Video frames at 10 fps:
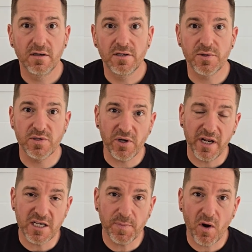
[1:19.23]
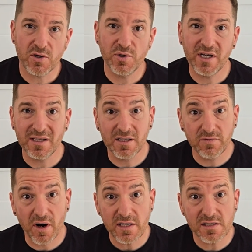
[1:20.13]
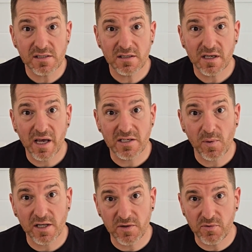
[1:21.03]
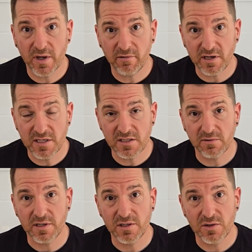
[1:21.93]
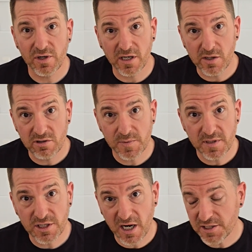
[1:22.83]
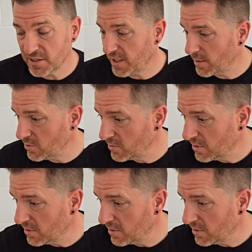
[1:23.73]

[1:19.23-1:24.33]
So inside each box, you get the device, as well as a few other accessories. You get a USB charging cable.